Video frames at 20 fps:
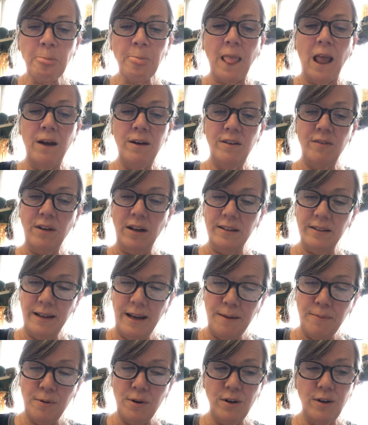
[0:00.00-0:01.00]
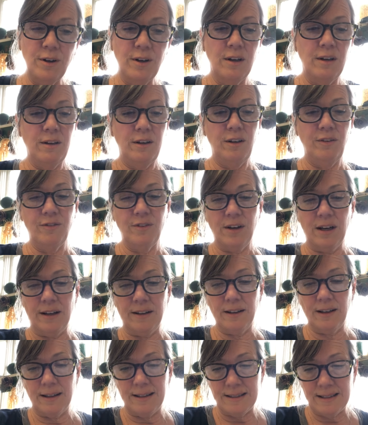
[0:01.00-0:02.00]
You've got labor, you've
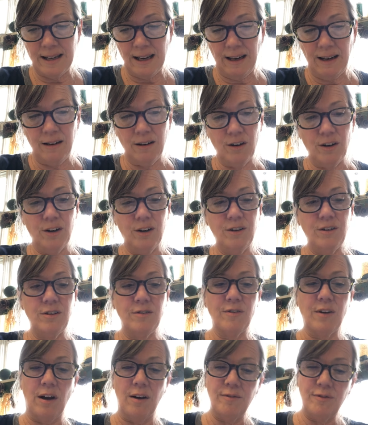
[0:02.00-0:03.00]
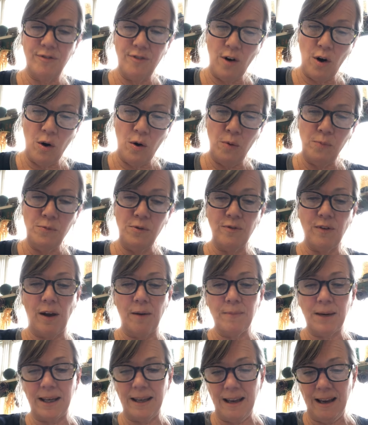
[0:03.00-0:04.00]
got container, you've got foam, you've got
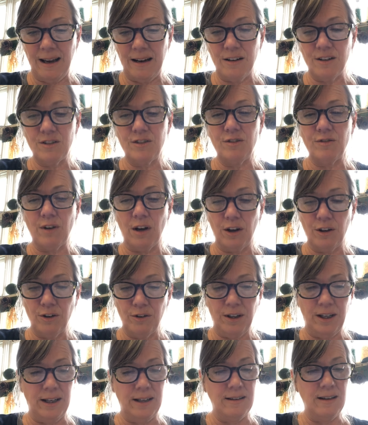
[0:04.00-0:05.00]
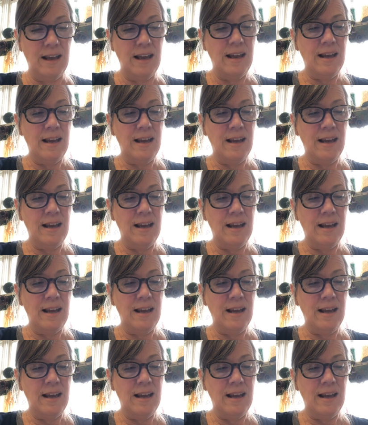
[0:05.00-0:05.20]
mechanics, you've got green.